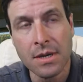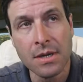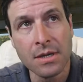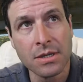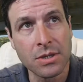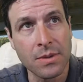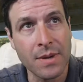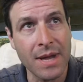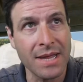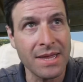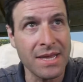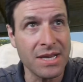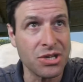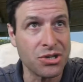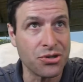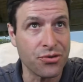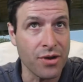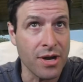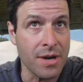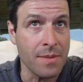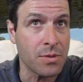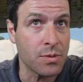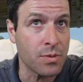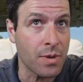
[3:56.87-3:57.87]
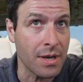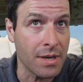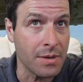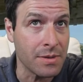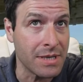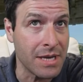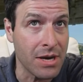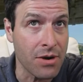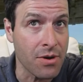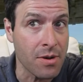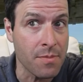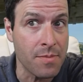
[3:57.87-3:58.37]
So he had these dreams while he was
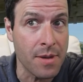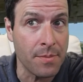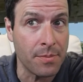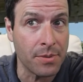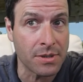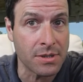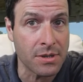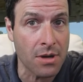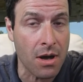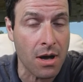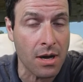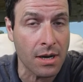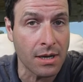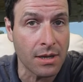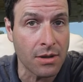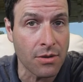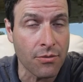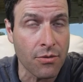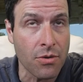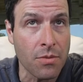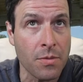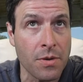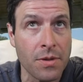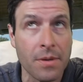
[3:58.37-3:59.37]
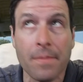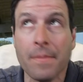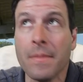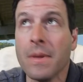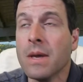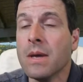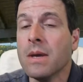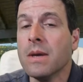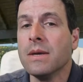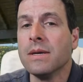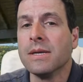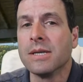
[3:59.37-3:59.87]
hearing people talk in the room with him.
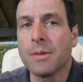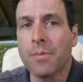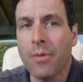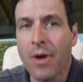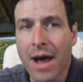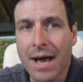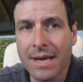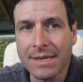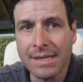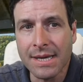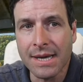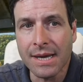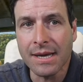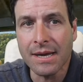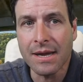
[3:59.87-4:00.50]
Zabrowski, can you